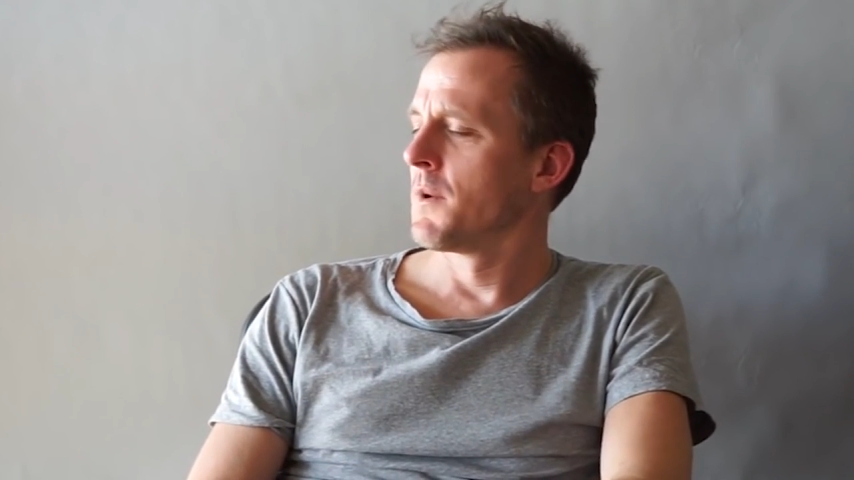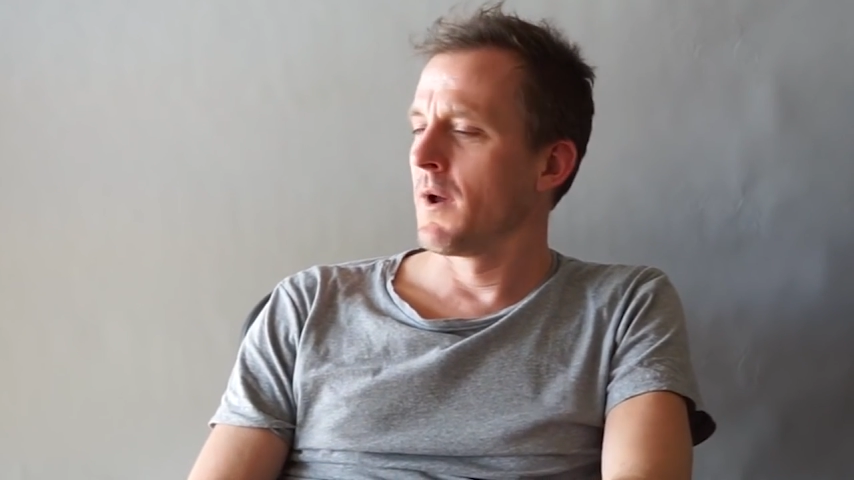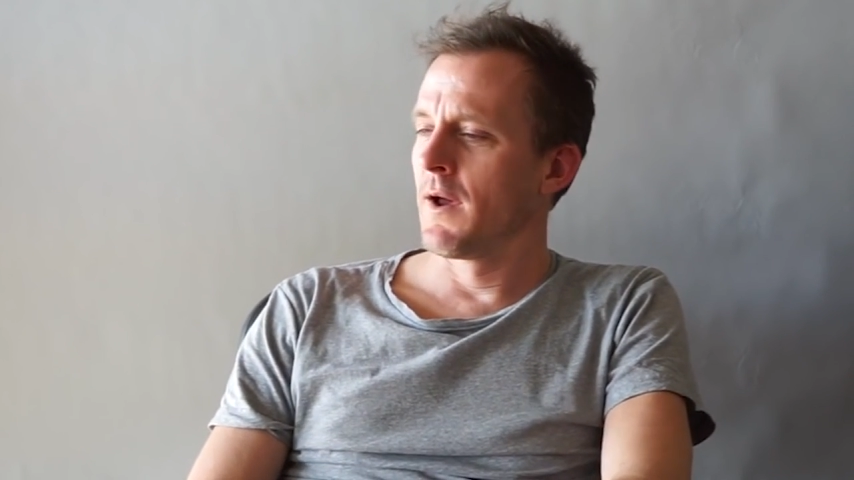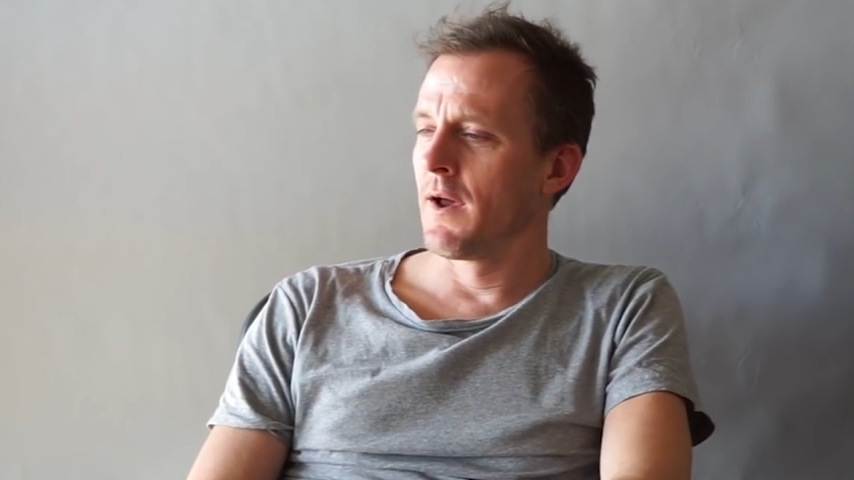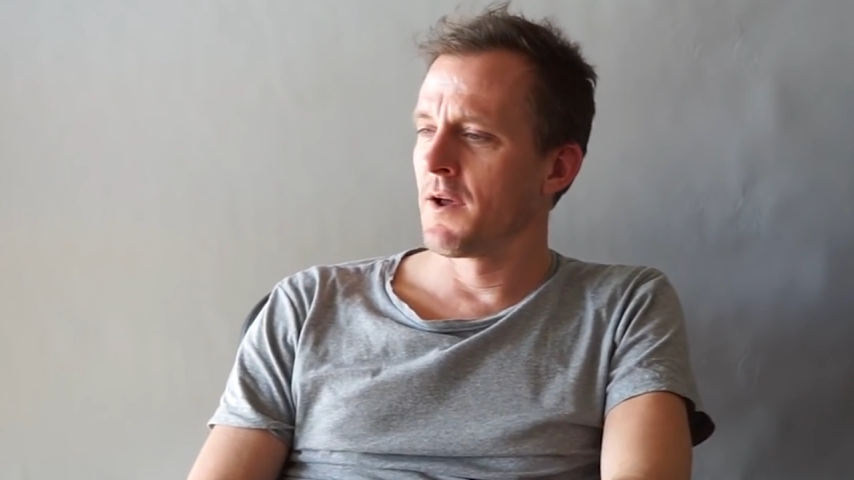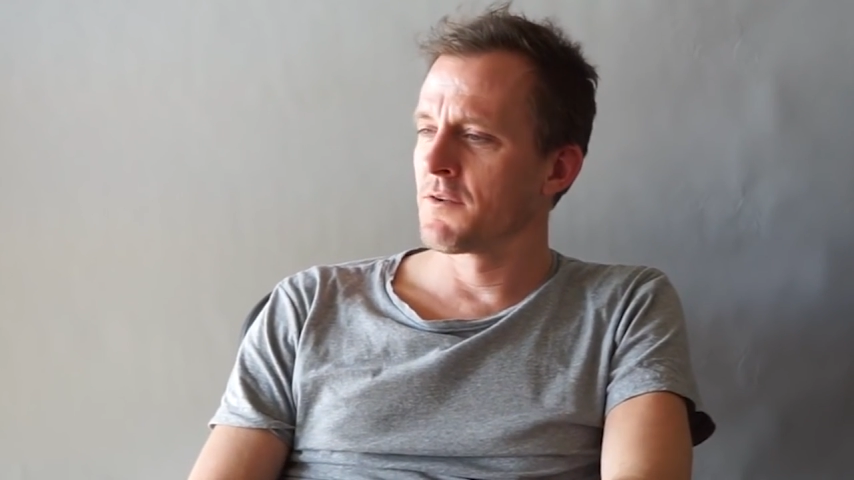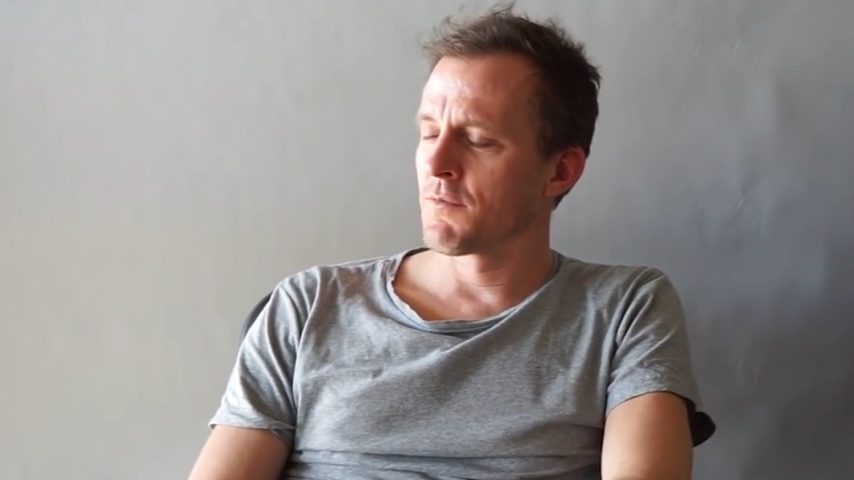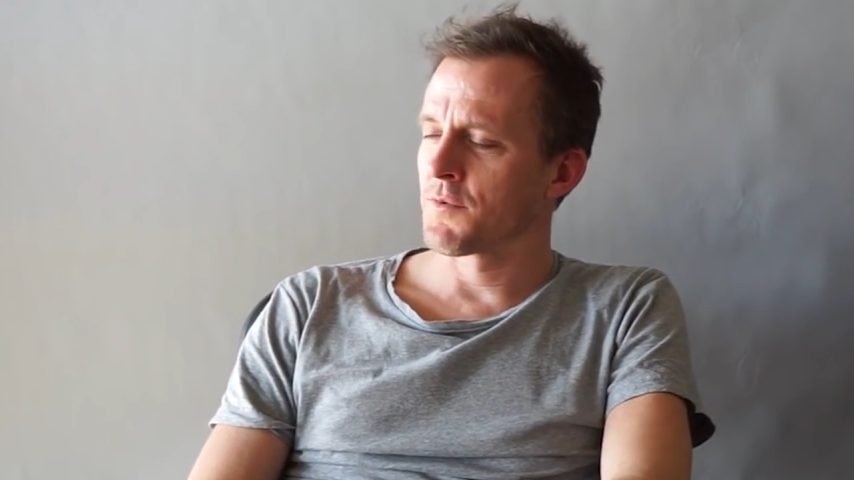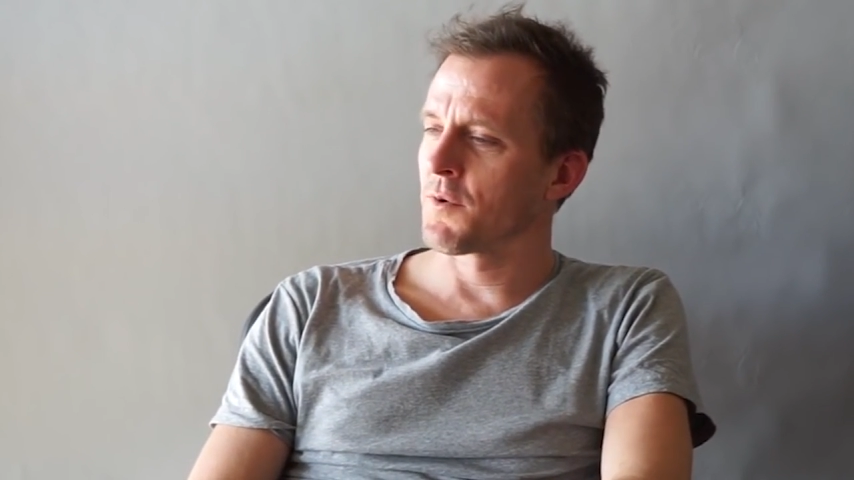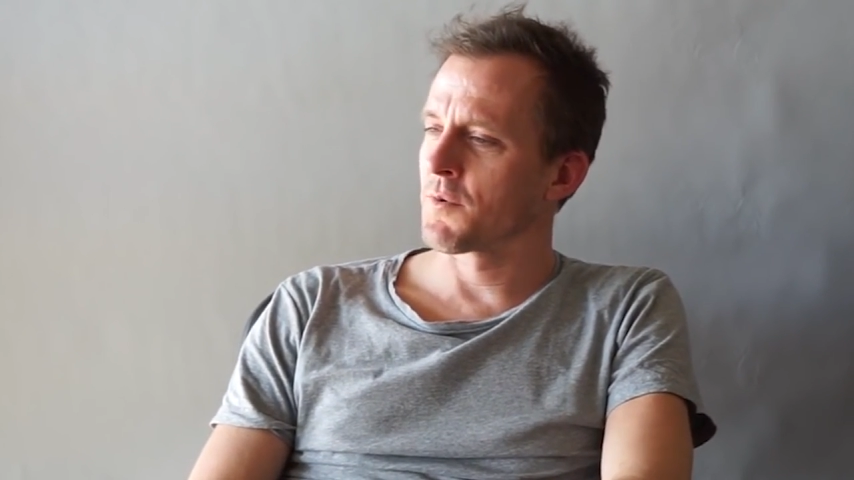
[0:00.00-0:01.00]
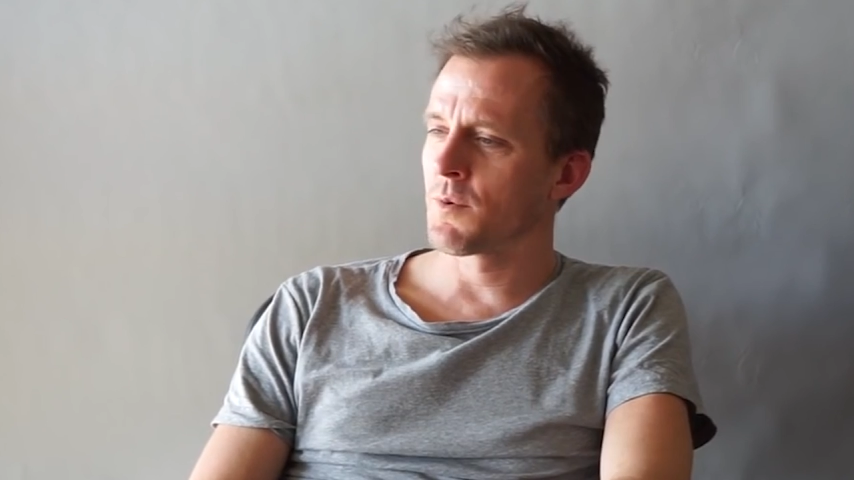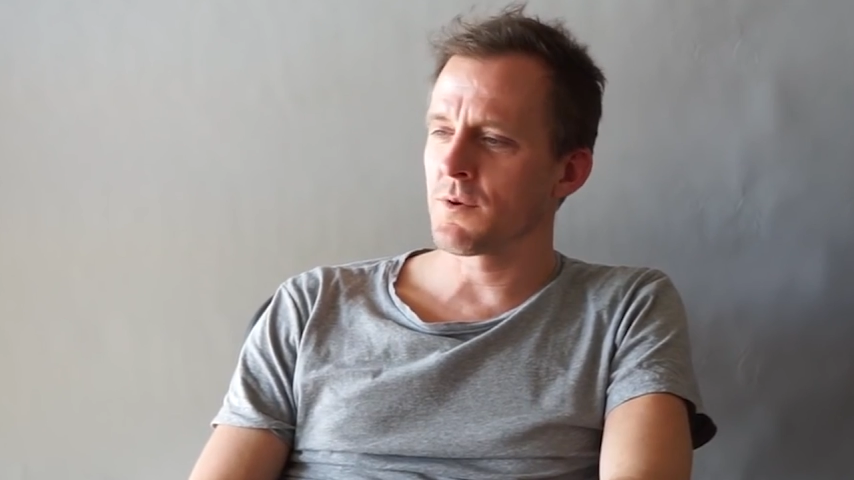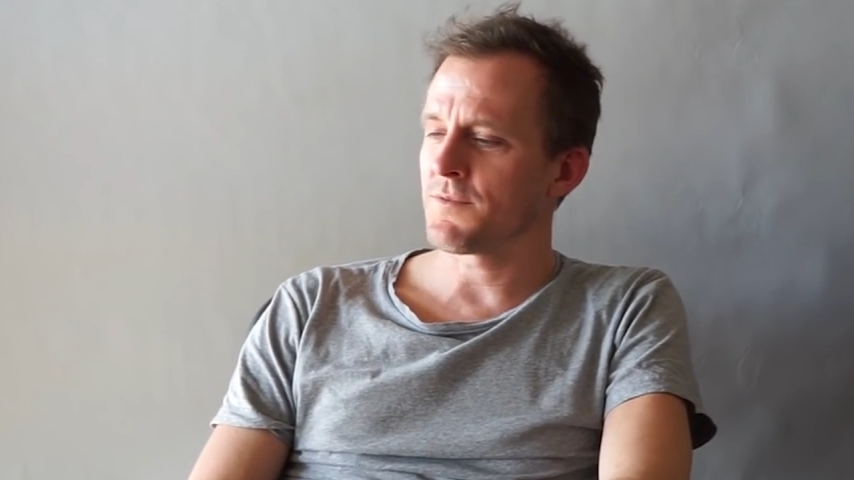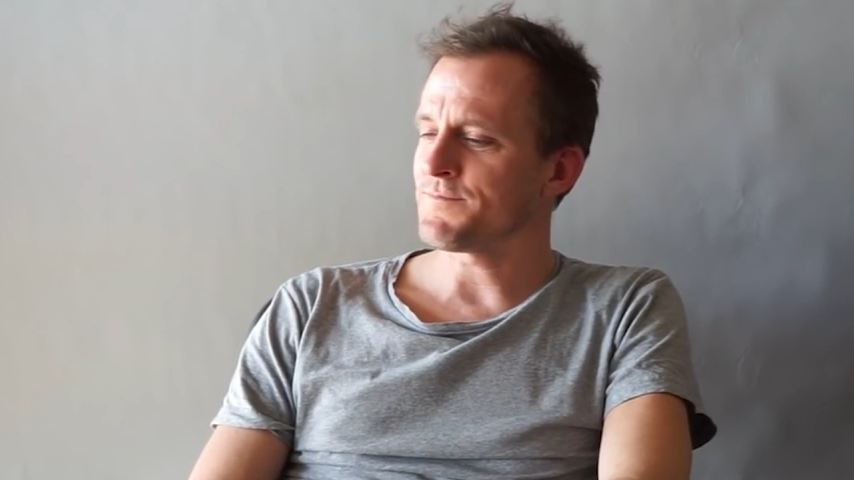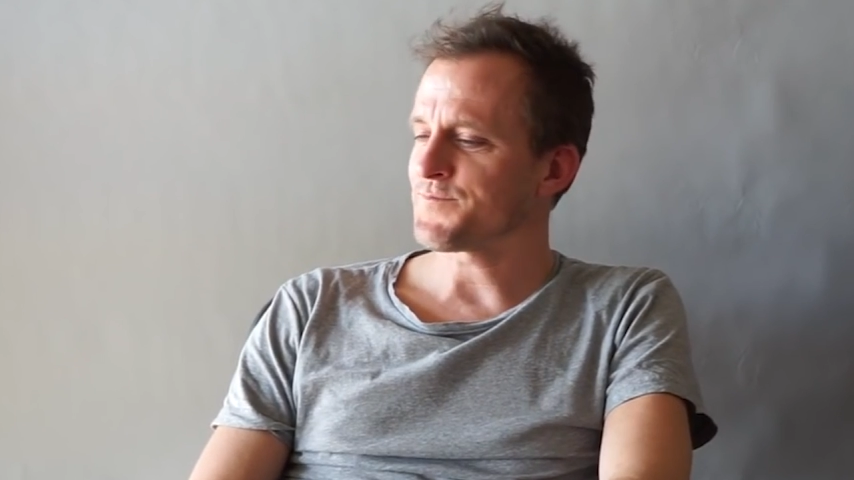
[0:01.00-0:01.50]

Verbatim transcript: and was all good